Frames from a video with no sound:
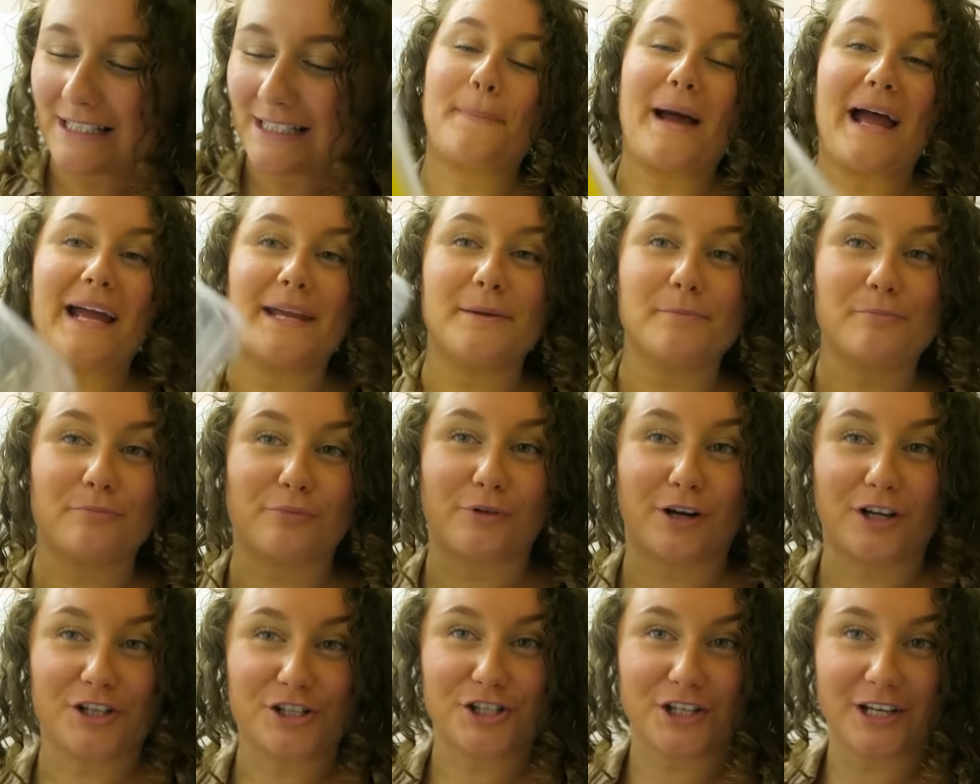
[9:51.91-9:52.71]
Paint
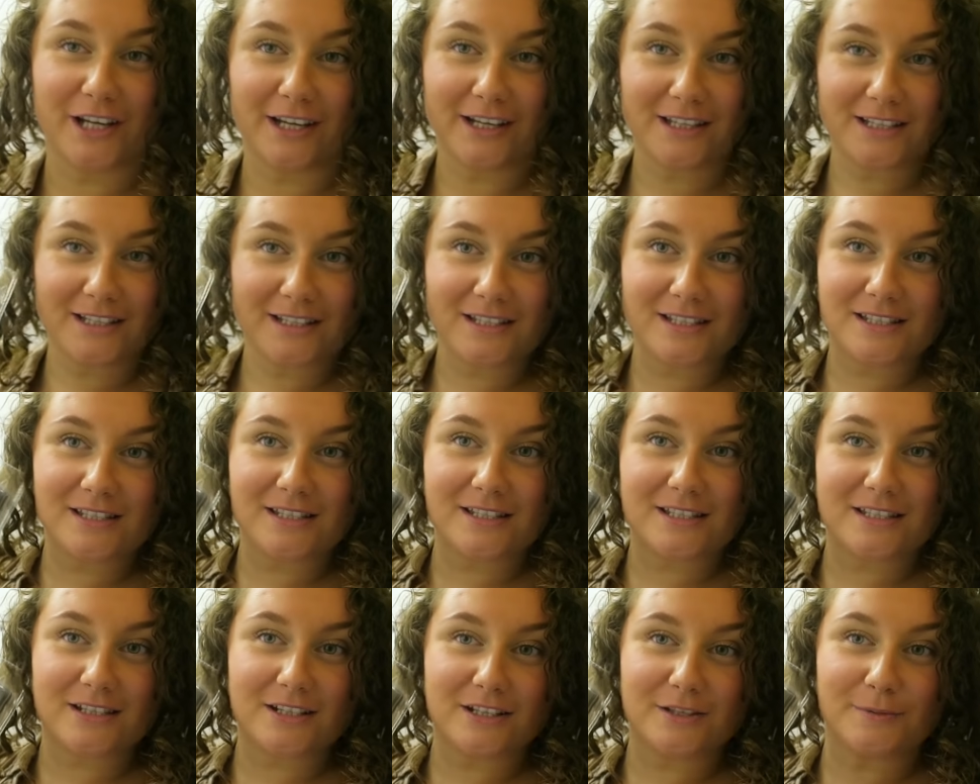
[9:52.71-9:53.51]

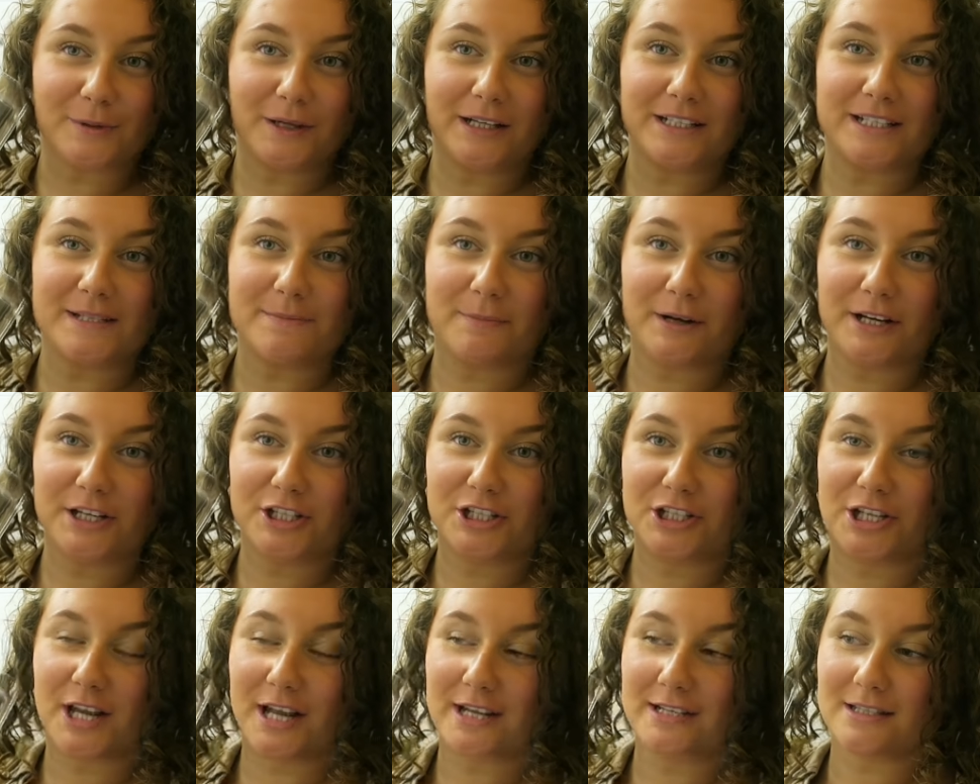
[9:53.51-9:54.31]
brushes, because when I did my
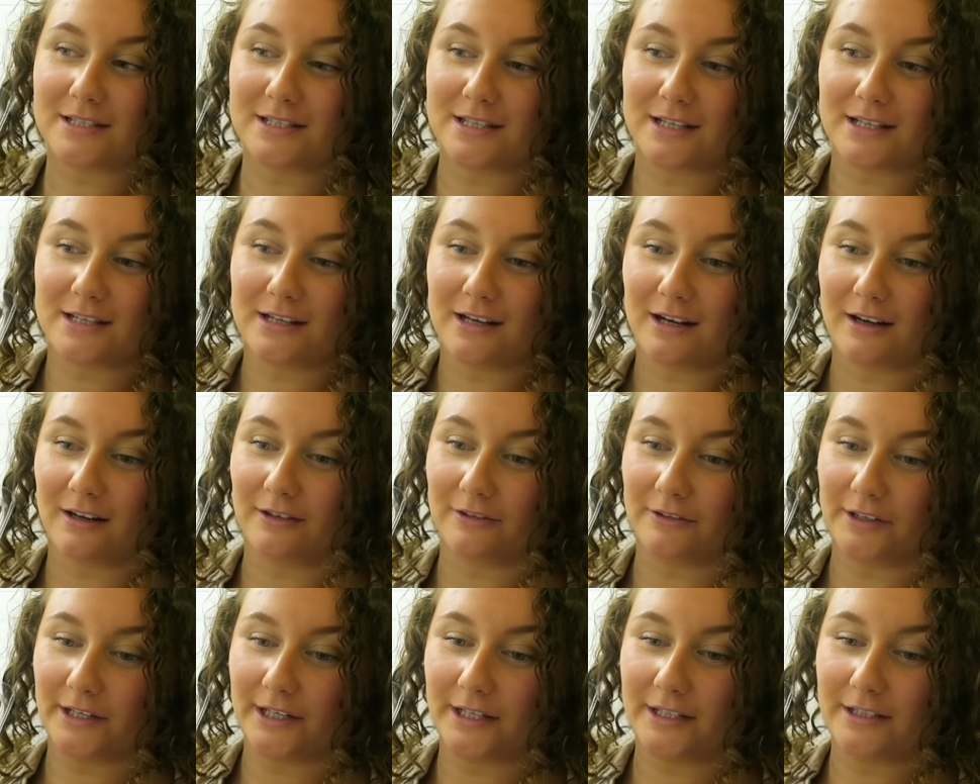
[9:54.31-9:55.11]
shed
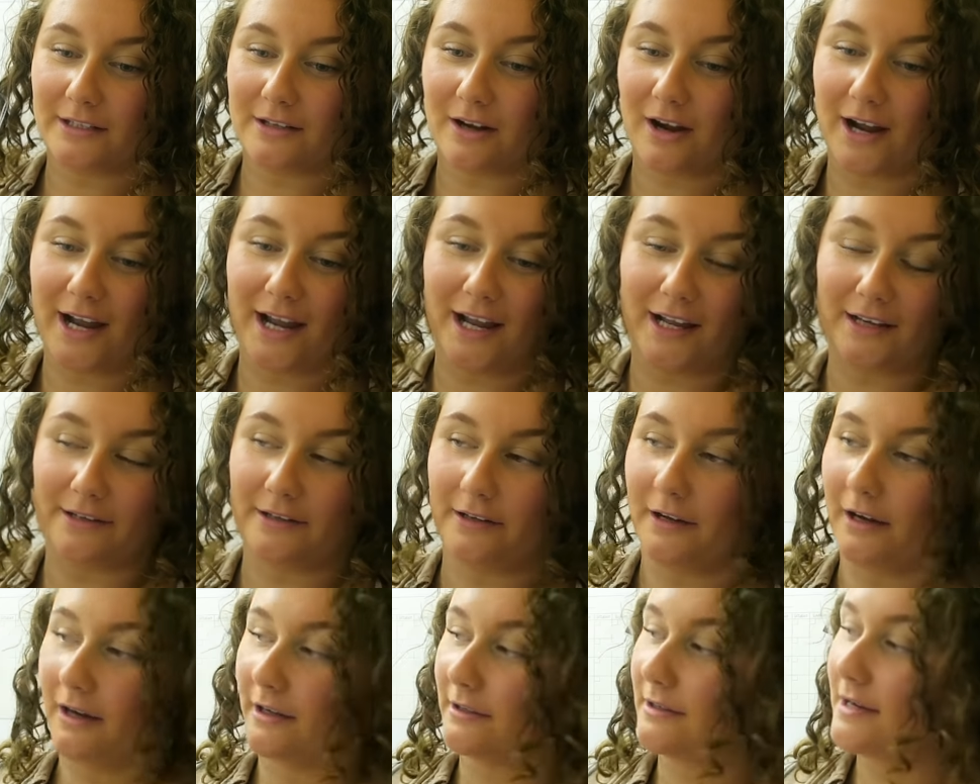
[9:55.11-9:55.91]
decluttering, I had
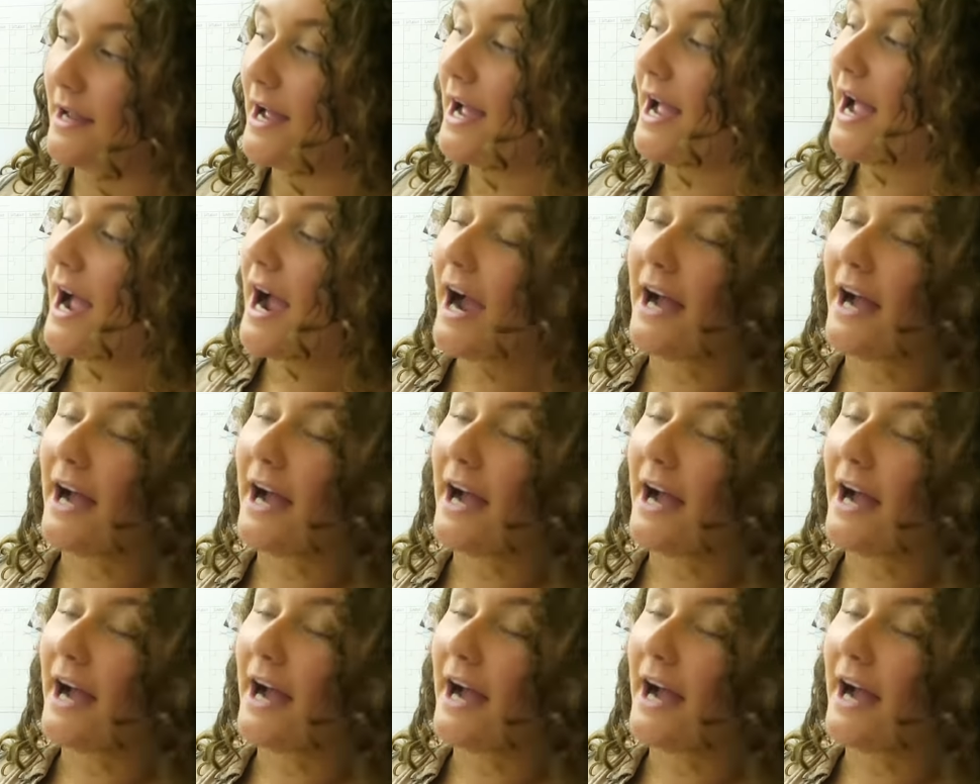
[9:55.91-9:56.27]
none,